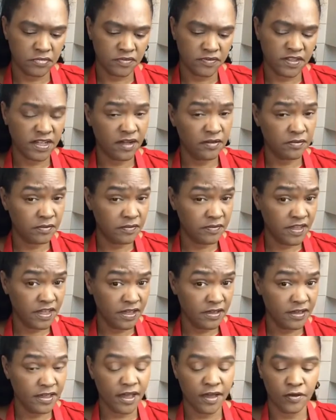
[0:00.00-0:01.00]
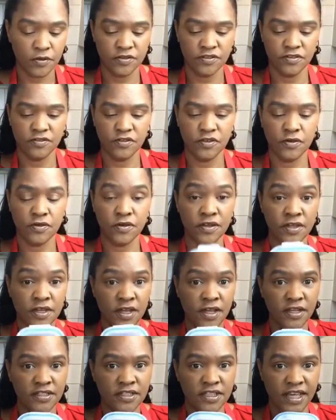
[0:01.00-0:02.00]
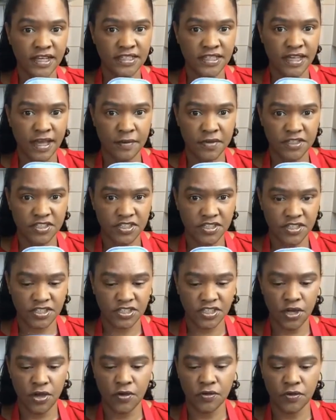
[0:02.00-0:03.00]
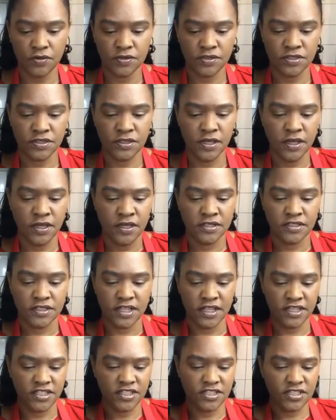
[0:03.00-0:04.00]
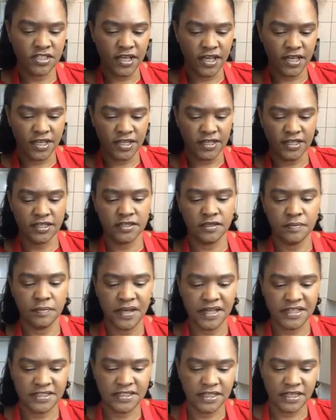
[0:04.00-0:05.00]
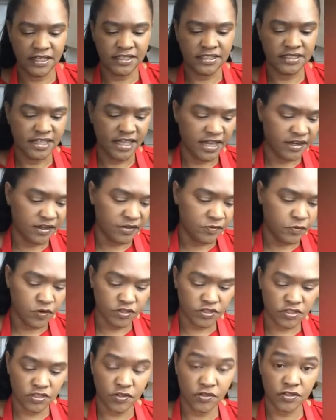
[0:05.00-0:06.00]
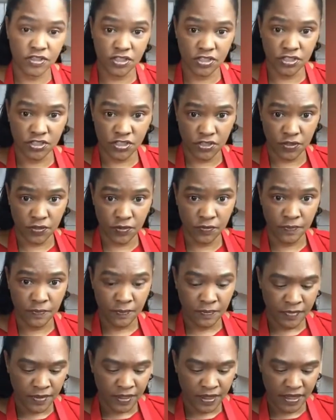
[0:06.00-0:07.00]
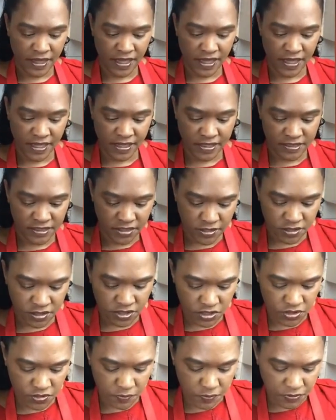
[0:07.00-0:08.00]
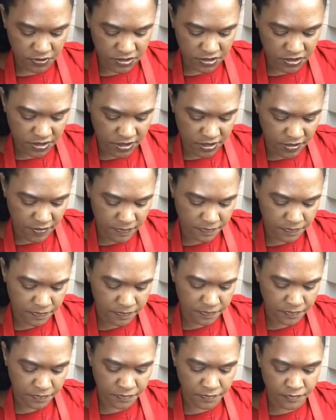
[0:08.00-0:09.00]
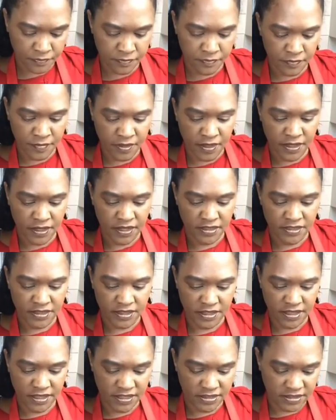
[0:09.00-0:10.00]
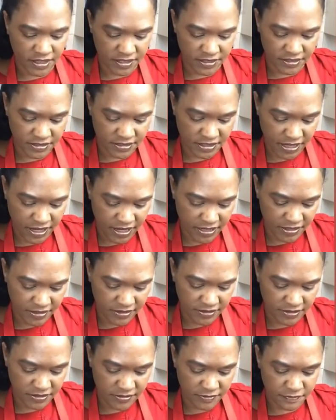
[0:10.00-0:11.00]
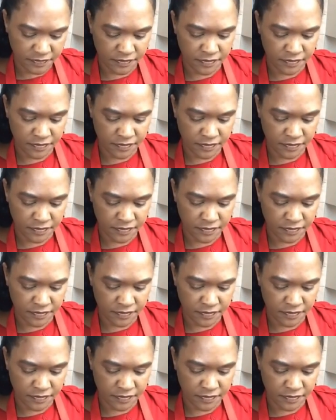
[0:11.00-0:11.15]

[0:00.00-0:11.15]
That thing, yeah, quarter of a quart. So that's how much this holds. So they're just like a little plastic container, and what's good to do is just put some into these containers.